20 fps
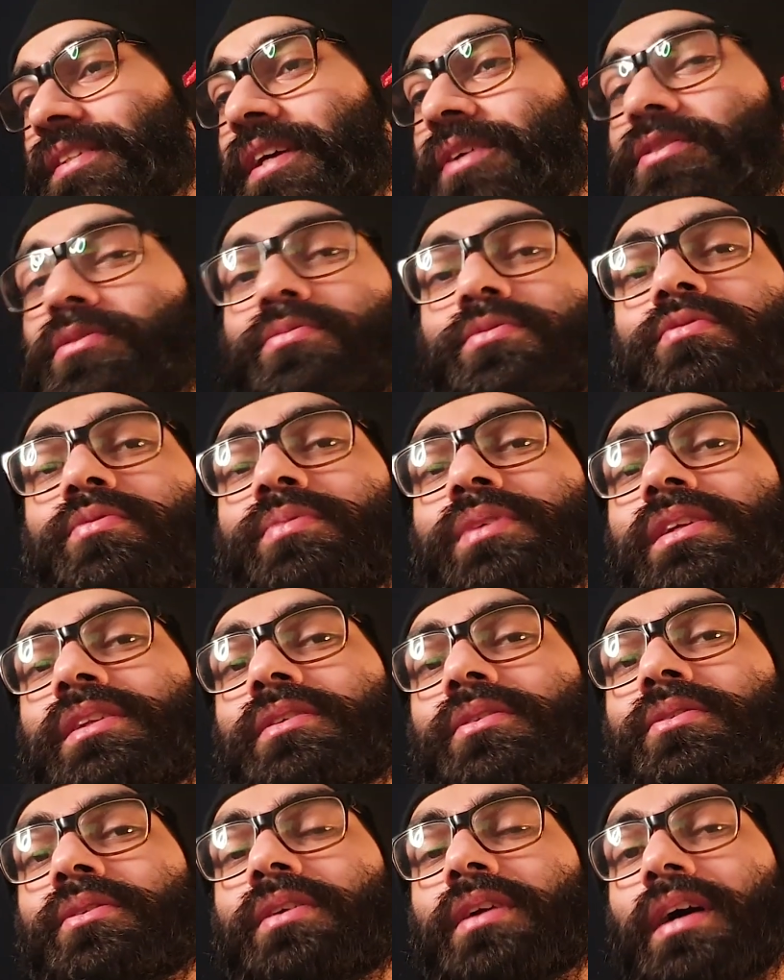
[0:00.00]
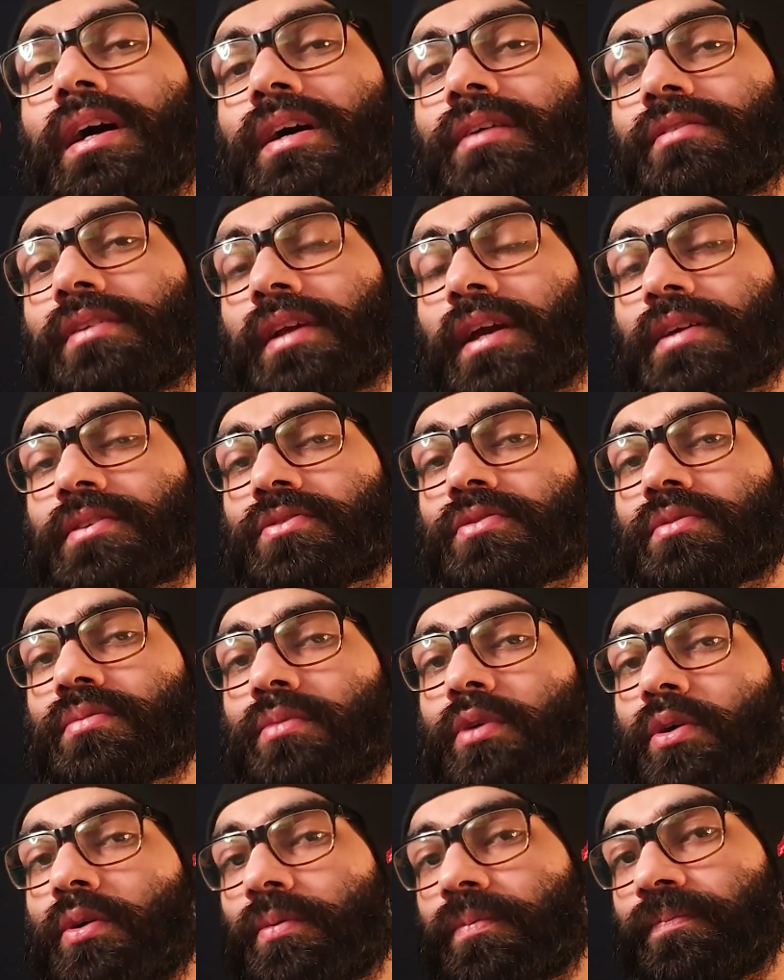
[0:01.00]
Thank you so much for being in the crowd. I will catch you
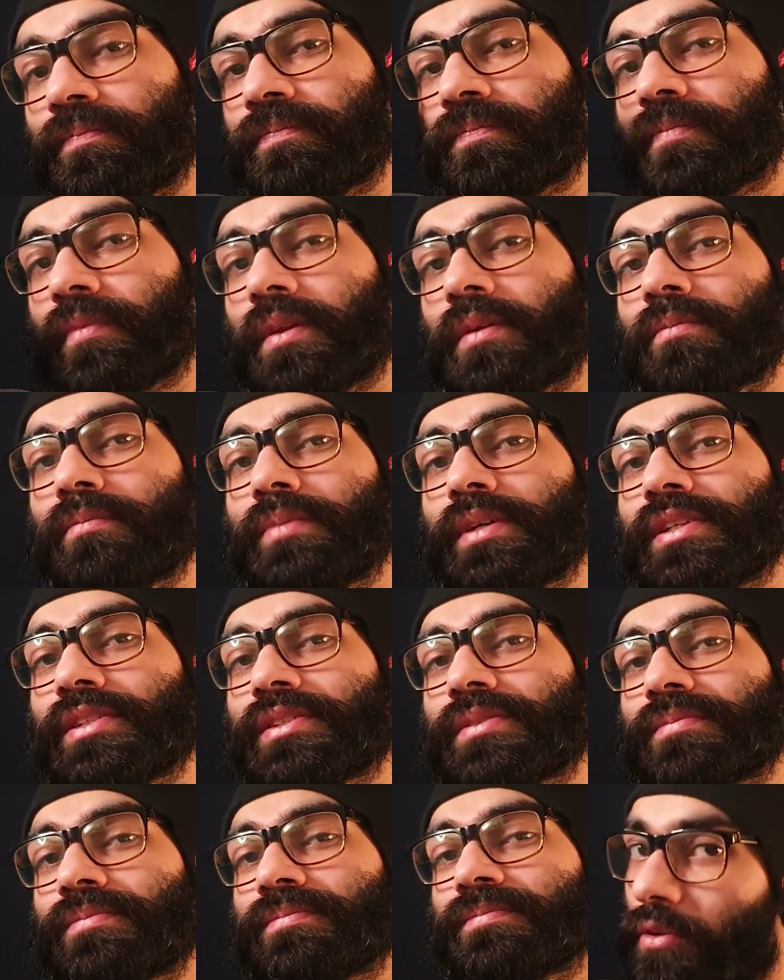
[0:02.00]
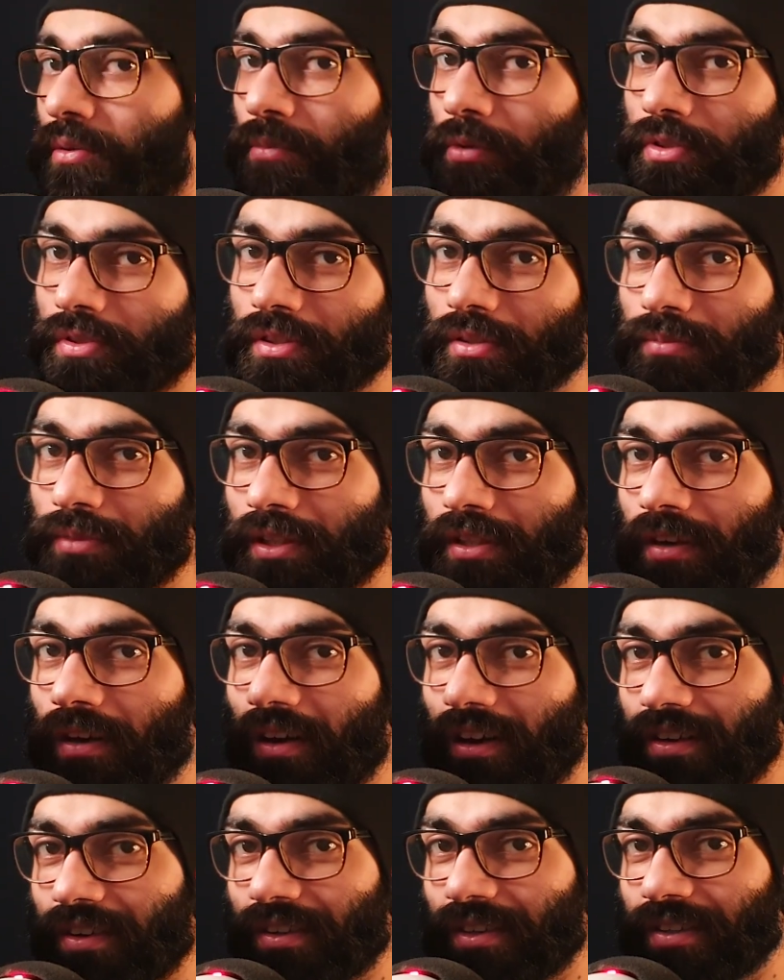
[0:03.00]
tomorrow. Peace. Tomorrow's gonna be the
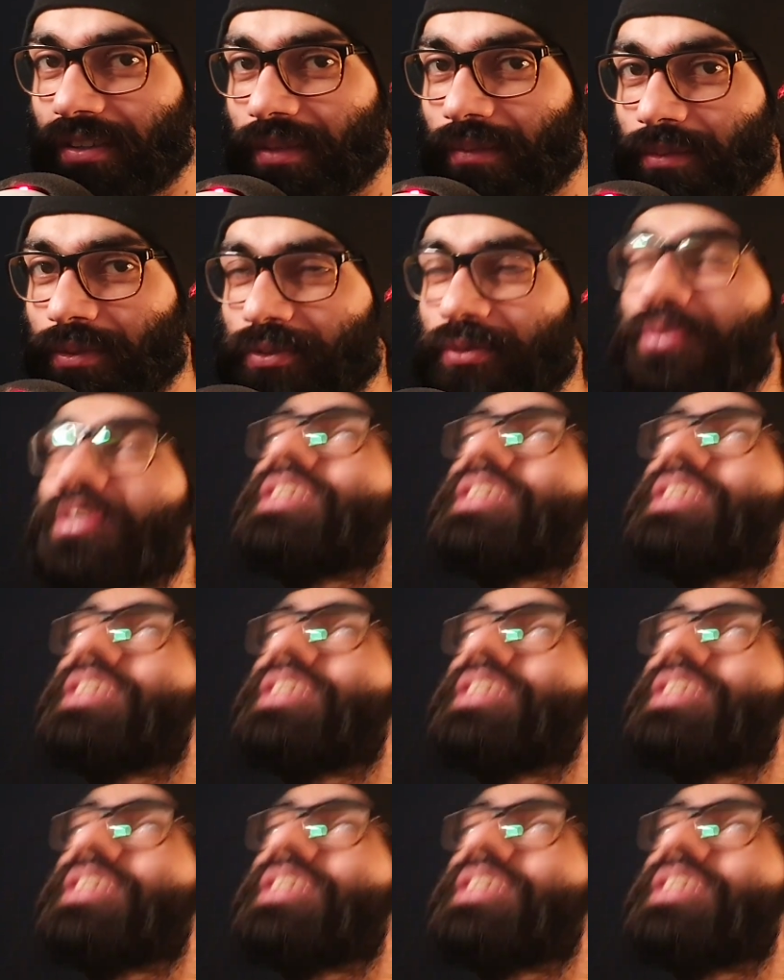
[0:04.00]
100th episode.